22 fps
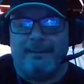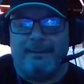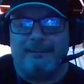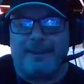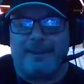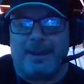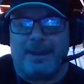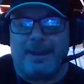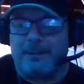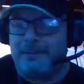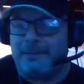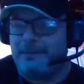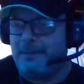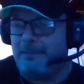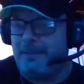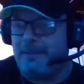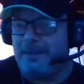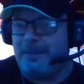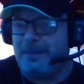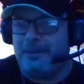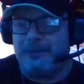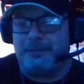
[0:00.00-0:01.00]
That was
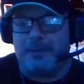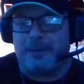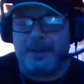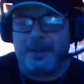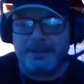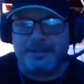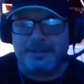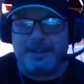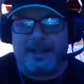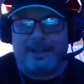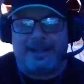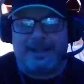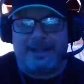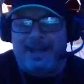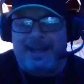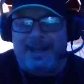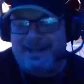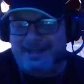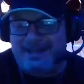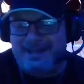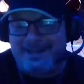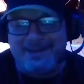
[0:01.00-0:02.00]
somebody dressed like God.
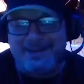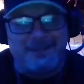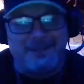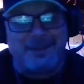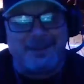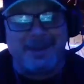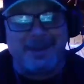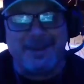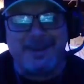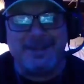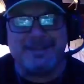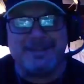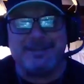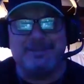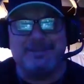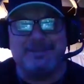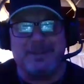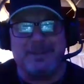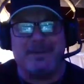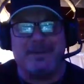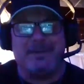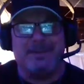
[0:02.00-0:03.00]
one of
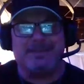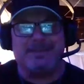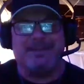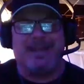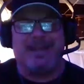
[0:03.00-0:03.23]
these